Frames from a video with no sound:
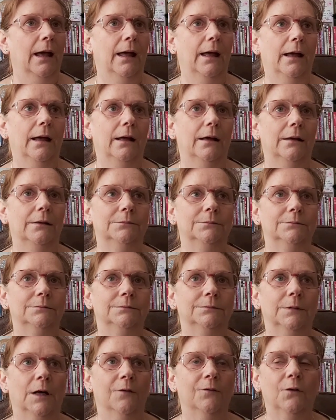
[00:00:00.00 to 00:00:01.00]

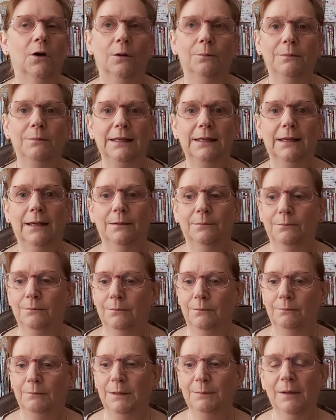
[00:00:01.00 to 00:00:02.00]
Um, I've got me,
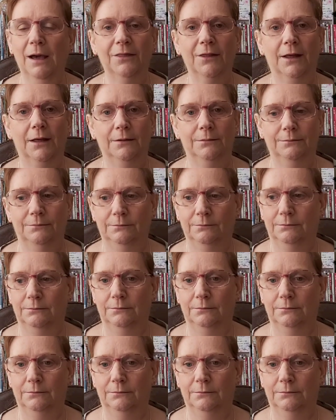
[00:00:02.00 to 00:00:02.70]
um, me mother